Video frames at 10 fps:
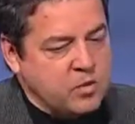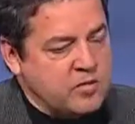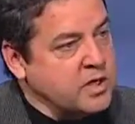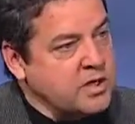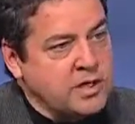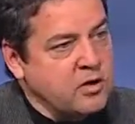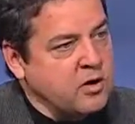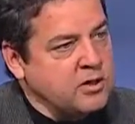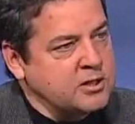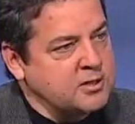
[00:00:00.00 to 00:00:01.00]
We've got
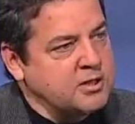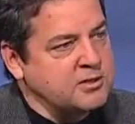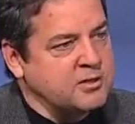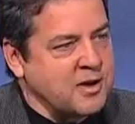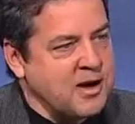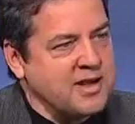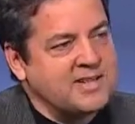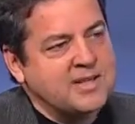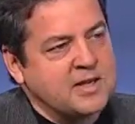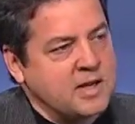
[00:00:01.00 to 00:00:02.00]
technology. These are
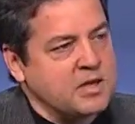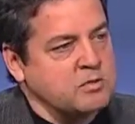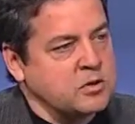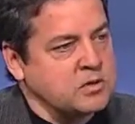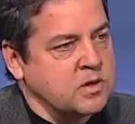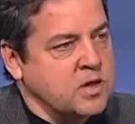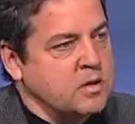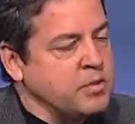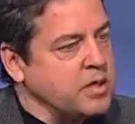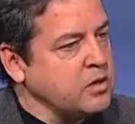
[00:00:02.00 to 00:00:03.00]
high-tech animals.
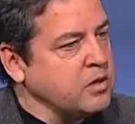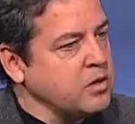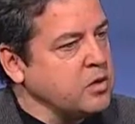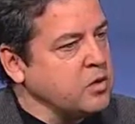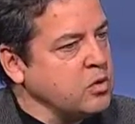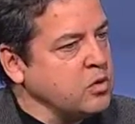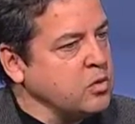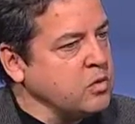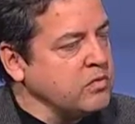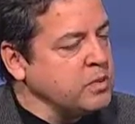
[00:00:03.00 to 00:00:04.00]
But you
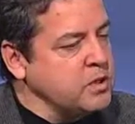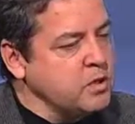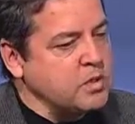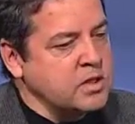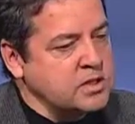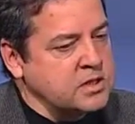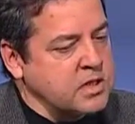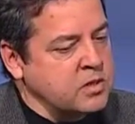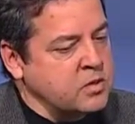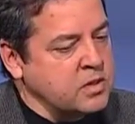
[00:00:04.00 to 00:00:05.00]
know, we've been doing this
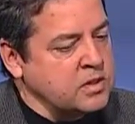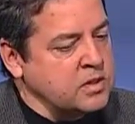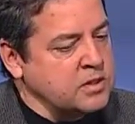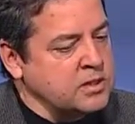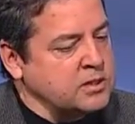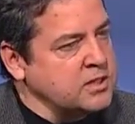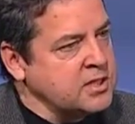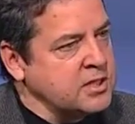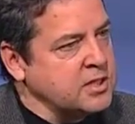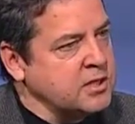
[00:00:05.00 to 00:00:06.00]
now, and, and it's
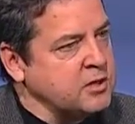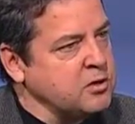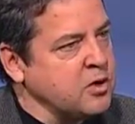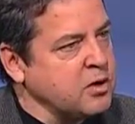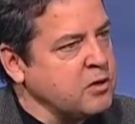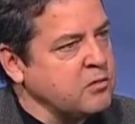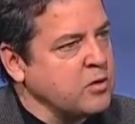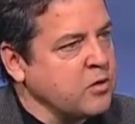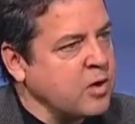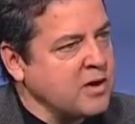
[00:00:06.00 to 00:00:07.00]
simply taking your dog out
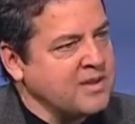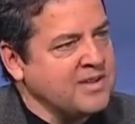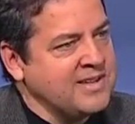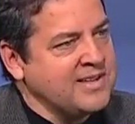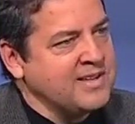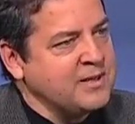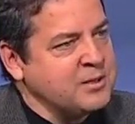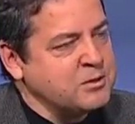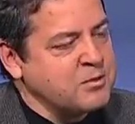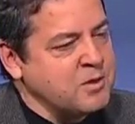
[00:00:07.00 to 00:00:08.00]
for a walk. Mm -hmm.
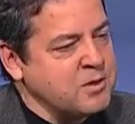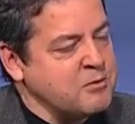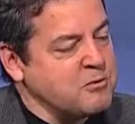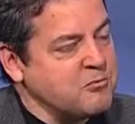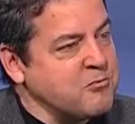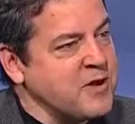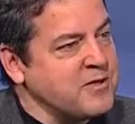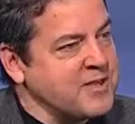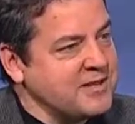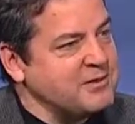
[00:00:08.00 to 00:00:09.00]
It's one of the most fun
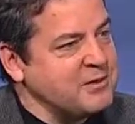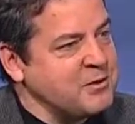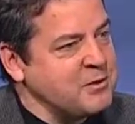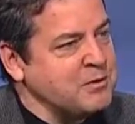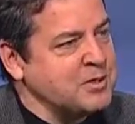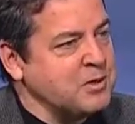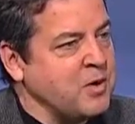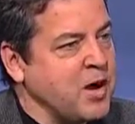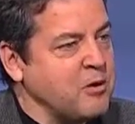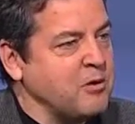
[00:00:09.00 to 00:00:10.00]
things to do is to
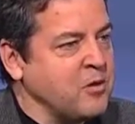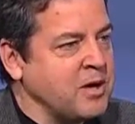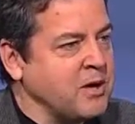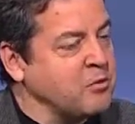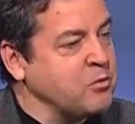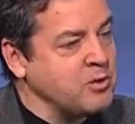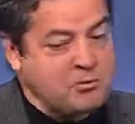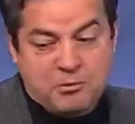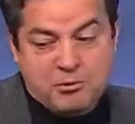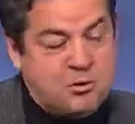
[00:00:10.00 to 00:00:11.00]
go out in the wild with
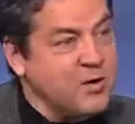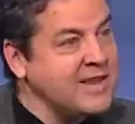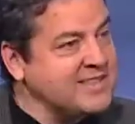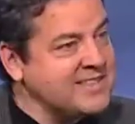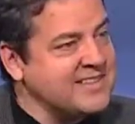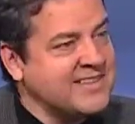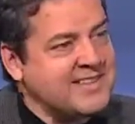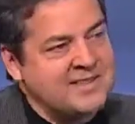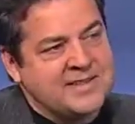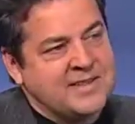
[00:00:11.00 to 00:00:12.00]
your trained sea
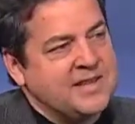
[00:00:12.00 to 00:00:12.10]
lion